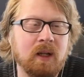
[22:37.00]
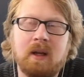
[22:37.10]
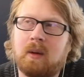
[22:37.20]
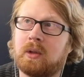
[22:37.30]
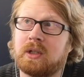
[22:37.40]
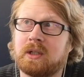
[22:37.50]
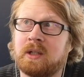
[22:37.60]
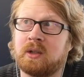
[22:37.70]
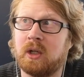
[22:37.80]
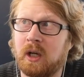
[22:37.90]
which is
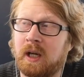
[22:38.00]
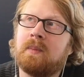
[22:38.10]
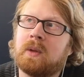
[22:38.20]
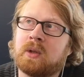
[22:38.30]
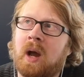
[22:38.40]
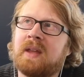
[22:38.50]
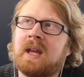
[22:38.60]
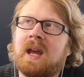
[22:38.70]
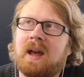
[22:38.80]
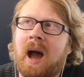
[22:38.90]
good. So I
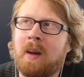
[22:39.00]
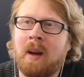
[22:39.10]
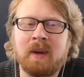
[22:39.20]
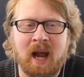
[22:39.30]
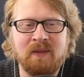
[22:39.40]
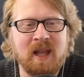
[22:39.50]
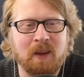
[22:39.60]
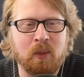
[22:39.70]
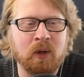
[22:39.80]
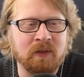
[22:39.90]
think I'm kind of in
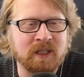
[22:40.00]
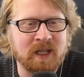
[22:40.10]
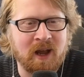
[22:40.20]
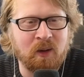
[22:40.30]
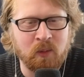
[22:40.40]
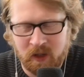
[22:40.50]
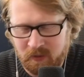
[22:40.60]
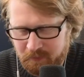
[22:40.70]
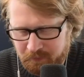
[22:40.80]
that point of this now where